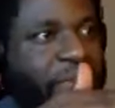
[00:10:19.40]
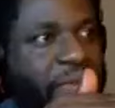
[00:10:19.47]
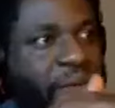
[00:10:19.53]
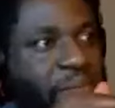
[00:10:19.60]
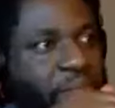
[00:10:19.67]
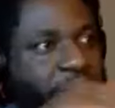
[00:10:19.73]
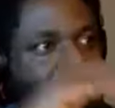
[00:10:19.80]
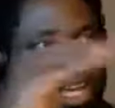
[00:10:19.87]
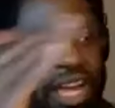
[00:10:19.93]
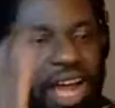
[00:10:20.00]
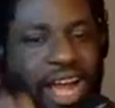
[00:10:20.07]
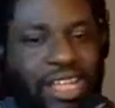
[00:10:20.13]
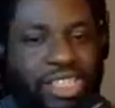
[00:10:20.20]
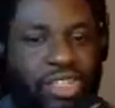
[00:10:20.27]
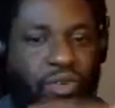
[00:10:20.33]

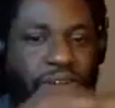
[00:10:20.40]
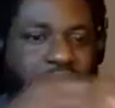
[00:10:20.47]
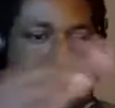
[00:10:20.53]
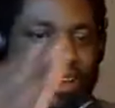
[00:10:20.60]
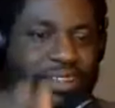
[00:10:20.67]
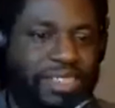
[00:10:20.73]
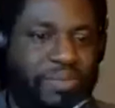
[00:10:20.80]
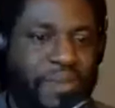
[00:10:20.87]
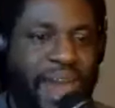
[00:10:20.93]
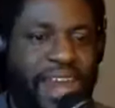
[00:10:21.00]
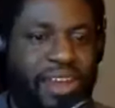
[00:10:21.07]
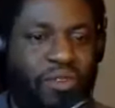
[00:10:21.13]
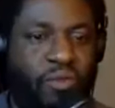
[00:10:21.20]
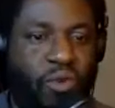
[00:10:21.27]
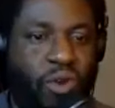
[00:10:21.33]
Pentecostal charismatic
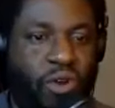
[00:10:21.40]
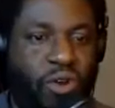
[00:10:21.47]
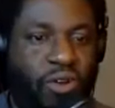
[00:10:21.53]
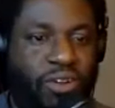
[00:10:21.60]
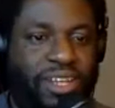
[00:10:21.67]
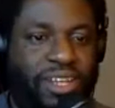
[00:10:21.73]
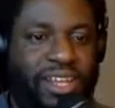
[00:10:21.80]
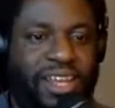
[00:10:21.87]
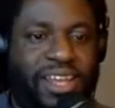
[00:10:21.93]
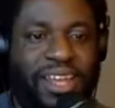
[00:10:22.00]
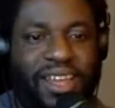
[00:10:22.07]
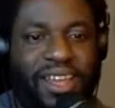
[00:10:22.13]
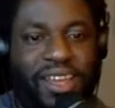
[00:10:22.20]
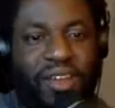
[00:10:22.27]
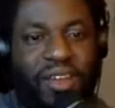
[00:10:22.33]
world.
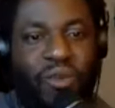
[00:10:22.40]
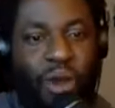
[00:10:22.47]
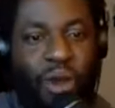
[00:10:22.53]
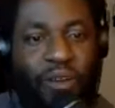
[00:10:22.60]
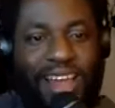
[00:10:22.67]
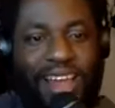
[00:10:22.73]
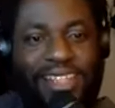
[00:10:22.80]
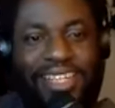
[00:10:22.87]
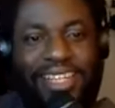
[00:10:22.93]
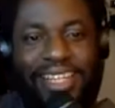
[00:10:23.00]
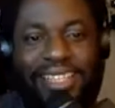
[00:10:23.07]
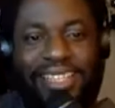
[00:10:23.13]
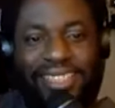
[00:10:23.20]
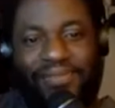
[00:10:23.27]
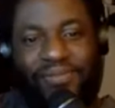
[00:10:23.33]
Whereas
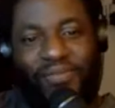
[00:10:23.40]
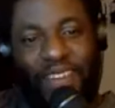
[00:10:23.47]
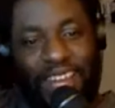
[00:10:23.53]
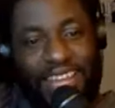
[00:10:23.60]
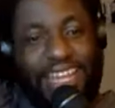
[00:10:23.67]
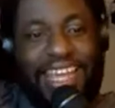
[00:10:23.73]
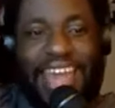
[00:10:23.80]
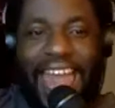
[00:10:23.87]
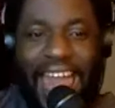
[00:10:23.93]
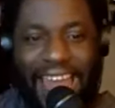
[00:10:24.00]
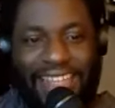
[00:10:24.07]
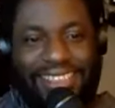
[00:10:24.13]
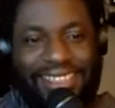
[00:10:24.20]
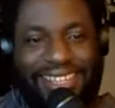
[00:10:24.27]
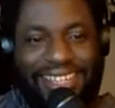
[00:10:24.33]
these Philly
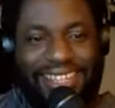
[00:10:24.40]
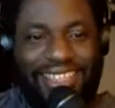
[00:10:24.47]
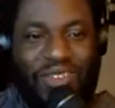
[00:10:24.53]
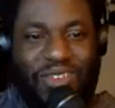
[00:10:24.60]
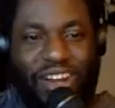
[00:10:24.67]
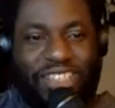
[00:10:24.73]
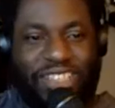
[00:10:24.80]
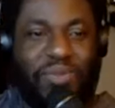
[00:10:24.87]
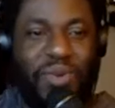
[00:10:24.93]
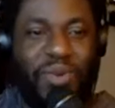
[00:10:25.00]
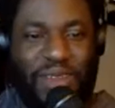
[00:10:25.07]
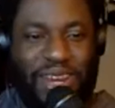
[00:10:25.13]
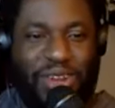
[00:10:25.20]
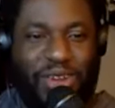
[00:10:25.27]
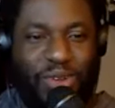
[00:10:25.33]
cats, these cross
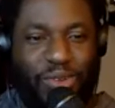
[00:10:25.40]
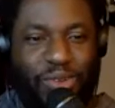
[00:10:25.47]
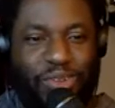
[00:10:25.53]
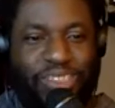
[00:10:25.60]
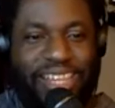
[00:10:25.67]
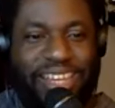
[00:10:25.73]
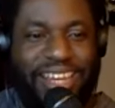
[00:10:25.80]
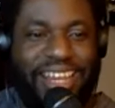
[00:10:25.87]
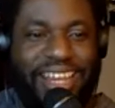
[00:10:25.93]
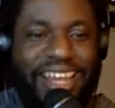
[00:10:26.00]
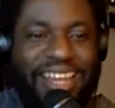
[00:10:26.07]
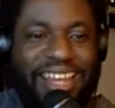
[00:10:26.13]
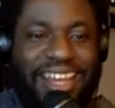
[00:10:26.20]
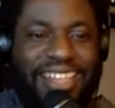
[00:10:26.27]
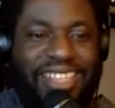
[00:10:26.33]
movement dudes, and
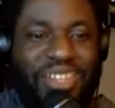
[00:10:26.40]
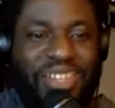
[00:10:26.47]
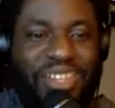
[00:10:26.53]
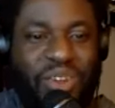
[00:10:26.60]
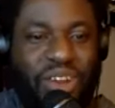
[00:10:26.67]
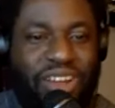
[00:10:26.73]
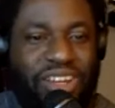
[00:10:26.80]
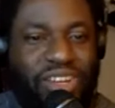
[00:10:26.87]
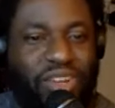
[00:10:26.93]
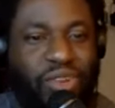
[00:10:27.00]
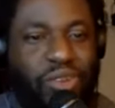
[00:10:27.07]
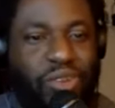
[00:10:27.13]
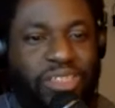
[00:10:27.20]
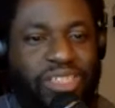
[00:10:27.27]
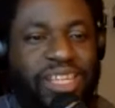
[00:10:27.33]
these New York
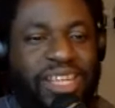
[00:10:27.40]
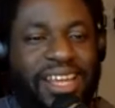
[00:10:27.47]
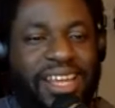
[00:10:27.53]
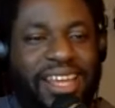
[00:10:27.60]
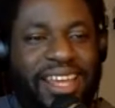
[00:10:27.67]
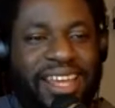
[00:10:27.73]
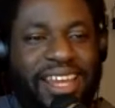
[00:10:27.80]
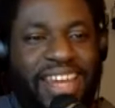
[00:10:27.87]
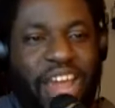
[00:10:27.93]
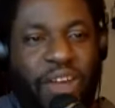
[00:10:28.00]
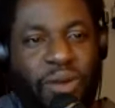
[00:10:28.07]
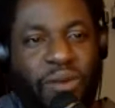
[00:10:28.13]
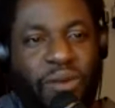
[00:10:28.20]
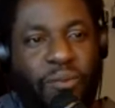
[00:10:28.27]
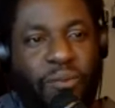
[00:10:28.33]
dudes, they
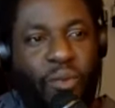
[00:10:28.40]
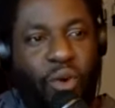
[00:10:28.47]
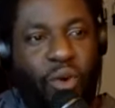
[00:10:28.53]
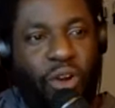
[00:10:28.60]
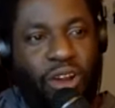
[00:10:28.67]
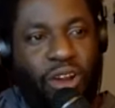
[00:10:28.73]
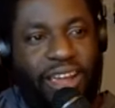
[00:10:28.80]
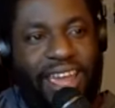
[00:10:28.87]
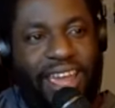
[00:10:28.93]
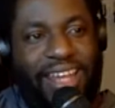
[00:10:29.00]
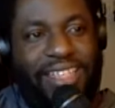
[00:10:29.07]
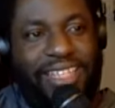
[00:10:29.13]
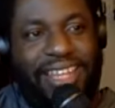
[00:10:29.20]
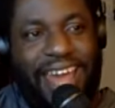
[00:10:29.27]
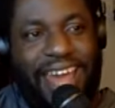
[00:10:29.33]
were more
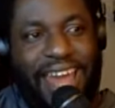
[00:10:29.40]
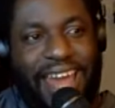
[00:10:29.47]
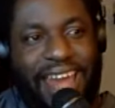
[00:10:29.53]
into that